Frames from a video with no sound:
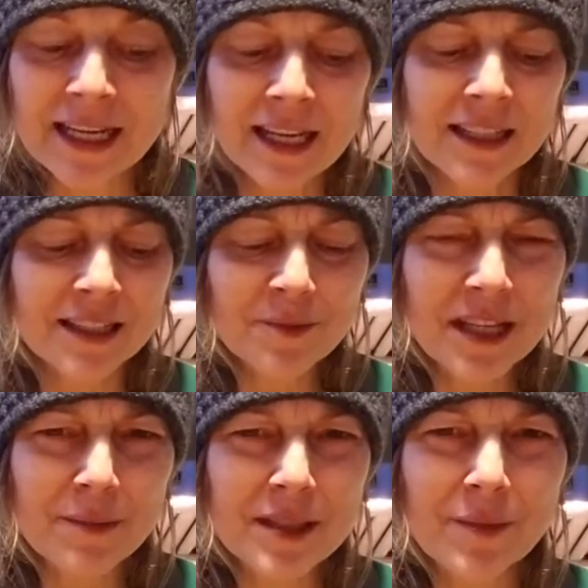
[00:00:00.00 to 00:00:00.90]
Because
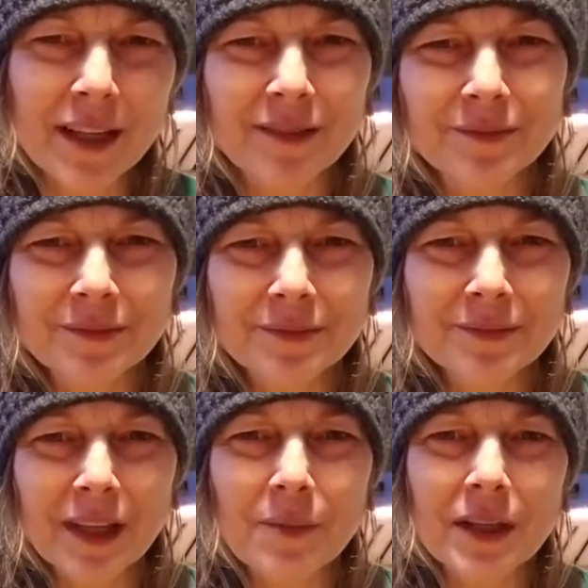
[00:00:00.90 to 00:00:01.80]
sometimes I'm like,
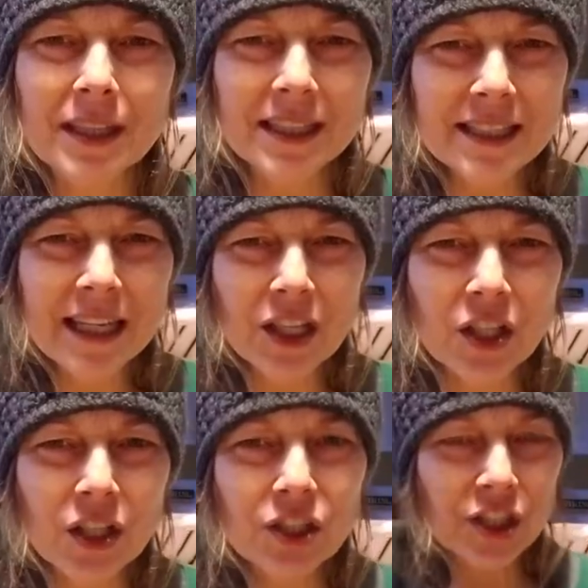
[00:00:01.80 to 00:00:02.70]
is that
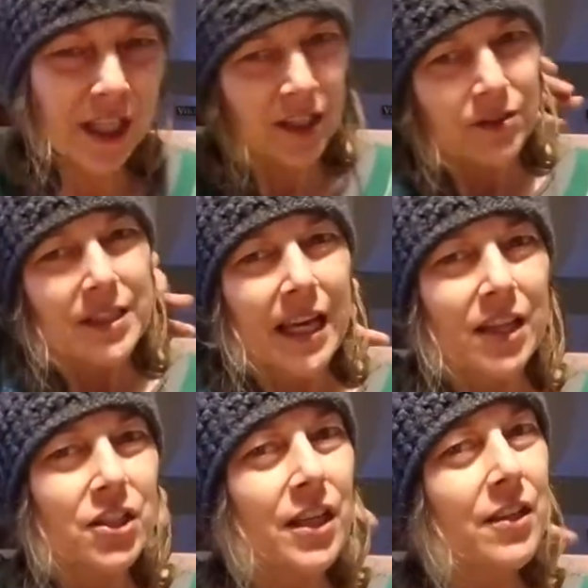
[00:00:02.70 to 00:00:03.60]
good? Should I use that?
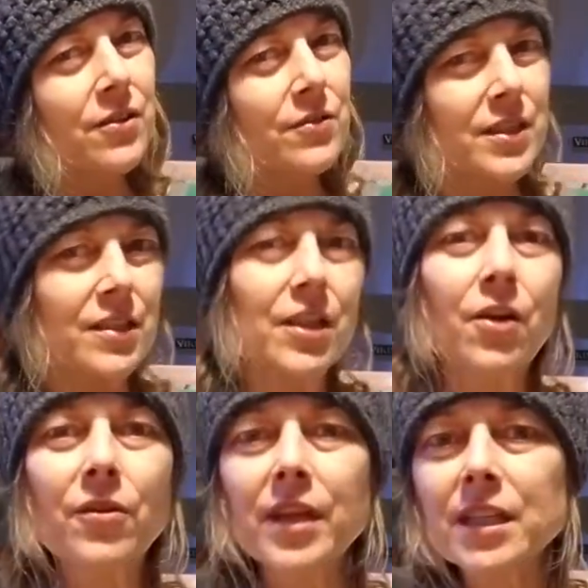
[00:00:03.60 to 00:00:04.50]
Should I use,
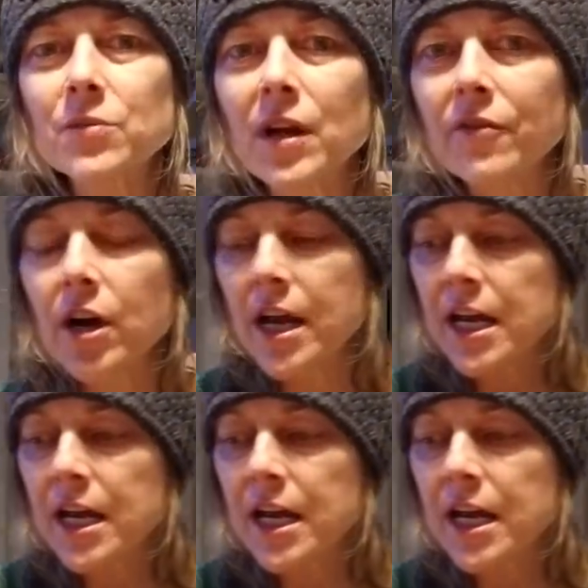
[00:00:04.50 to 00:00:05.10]
this, whatever?